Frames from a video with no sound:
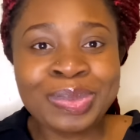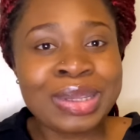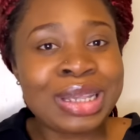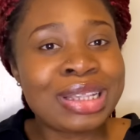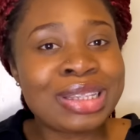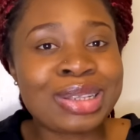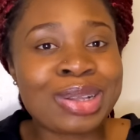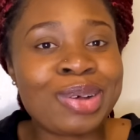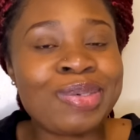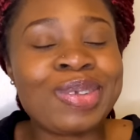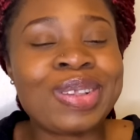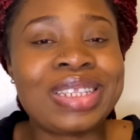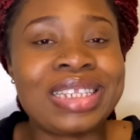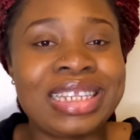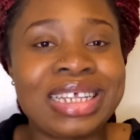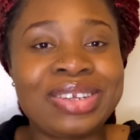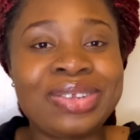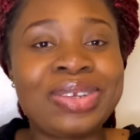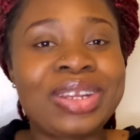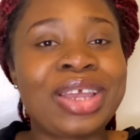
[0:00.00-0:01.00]
So obviously
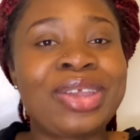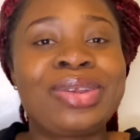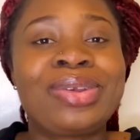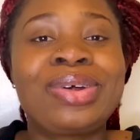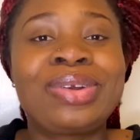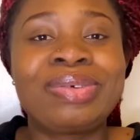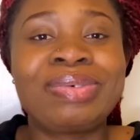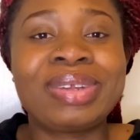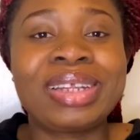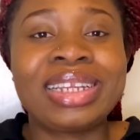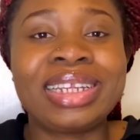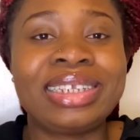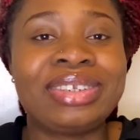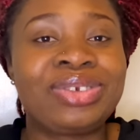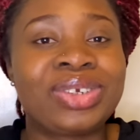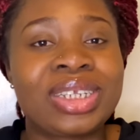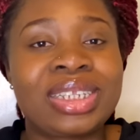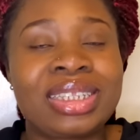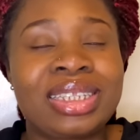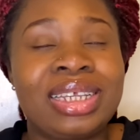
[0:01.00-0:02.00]
they know that you're not really
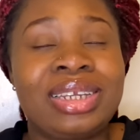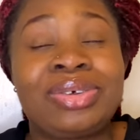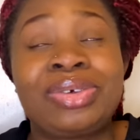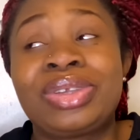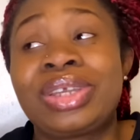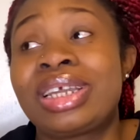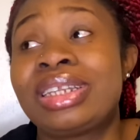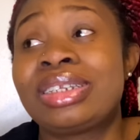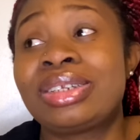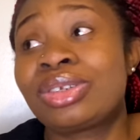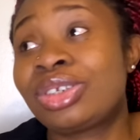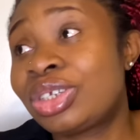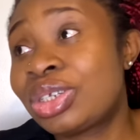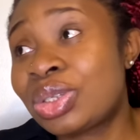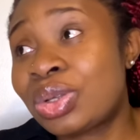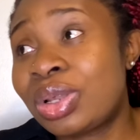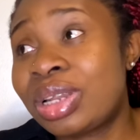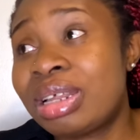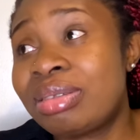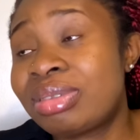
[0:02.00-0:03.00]
interested. Or you can
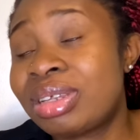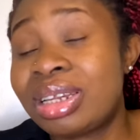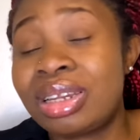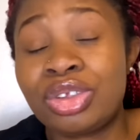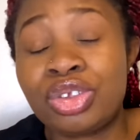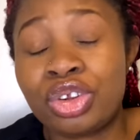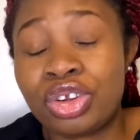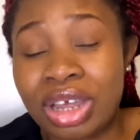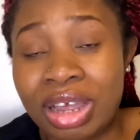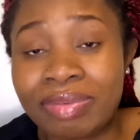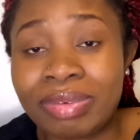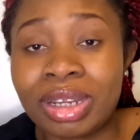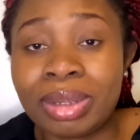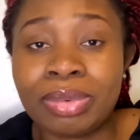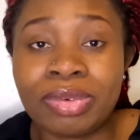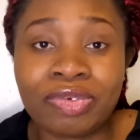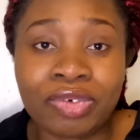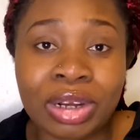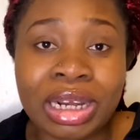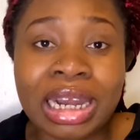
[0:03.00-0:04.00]
just call them and tell them you're not
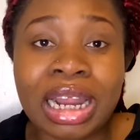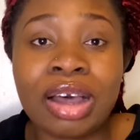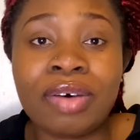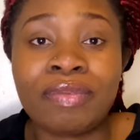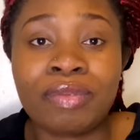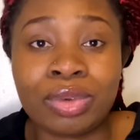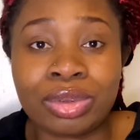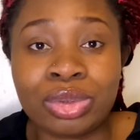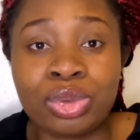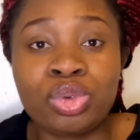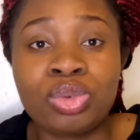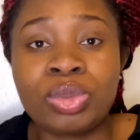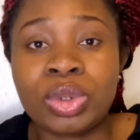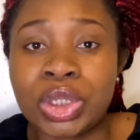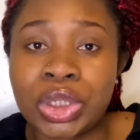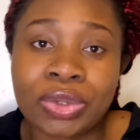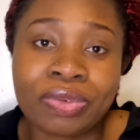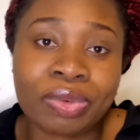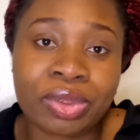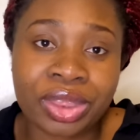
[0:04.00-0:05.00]
available for now, for 2
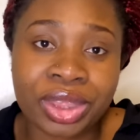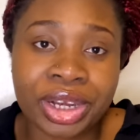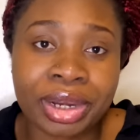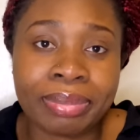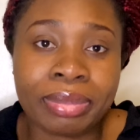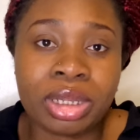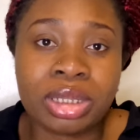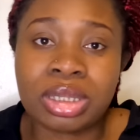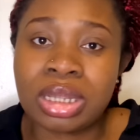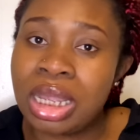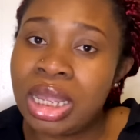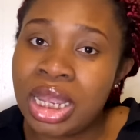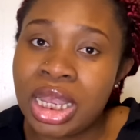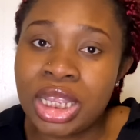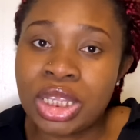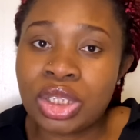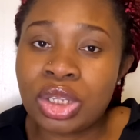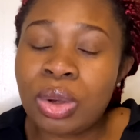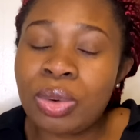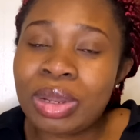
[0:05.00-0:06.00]
months or for 3 months.
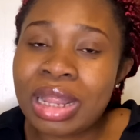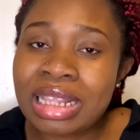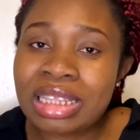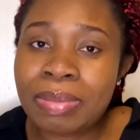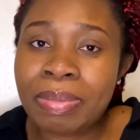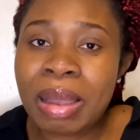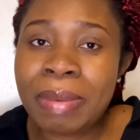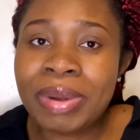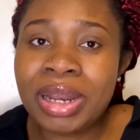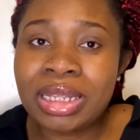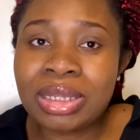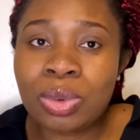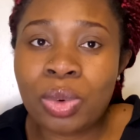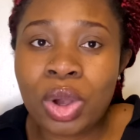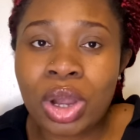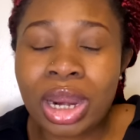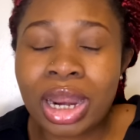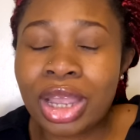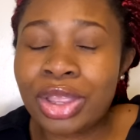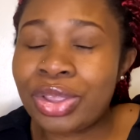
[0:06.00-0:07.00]
So as a permanent
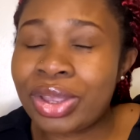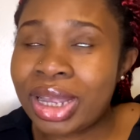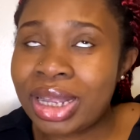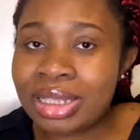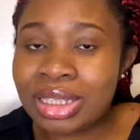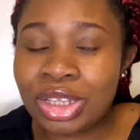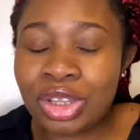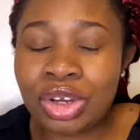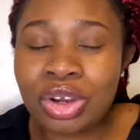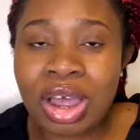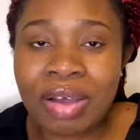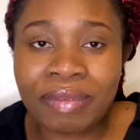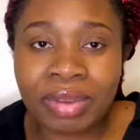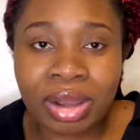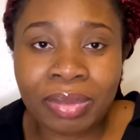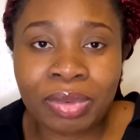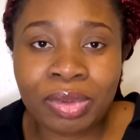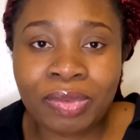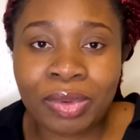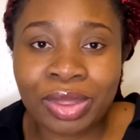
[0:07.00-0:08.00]
worker, you can't say you're not
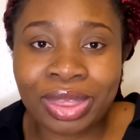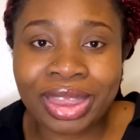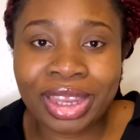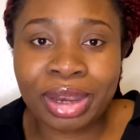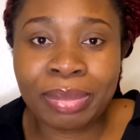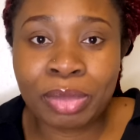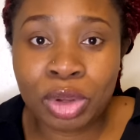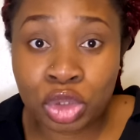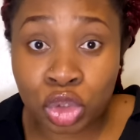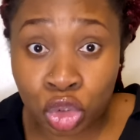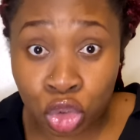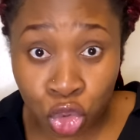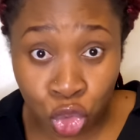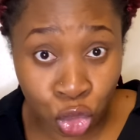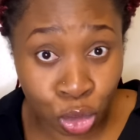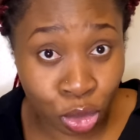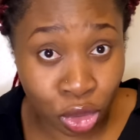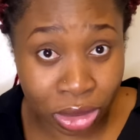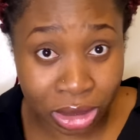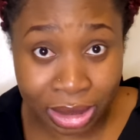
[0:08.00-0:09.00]
available for 3 months or
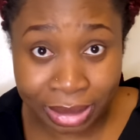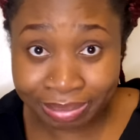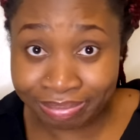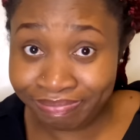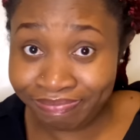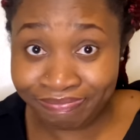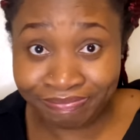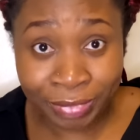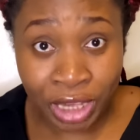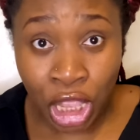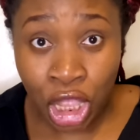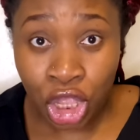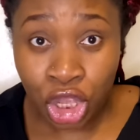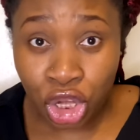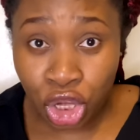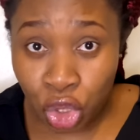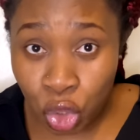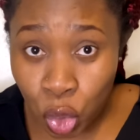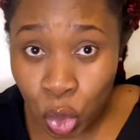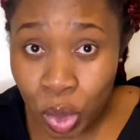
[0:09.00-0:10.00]
2 months.
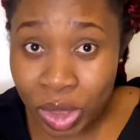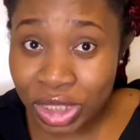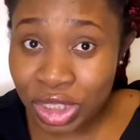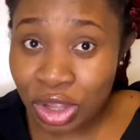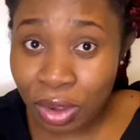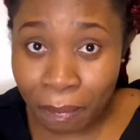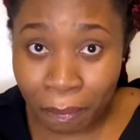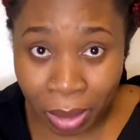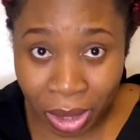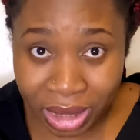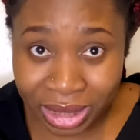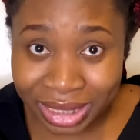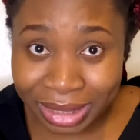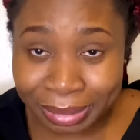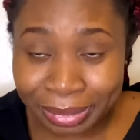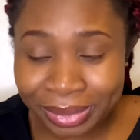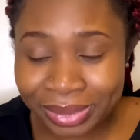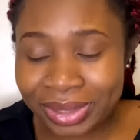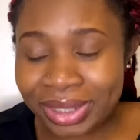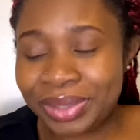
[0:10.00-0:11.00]
No, it's not
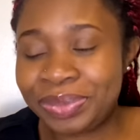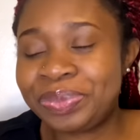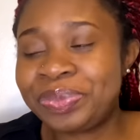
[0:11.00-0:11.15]
possible.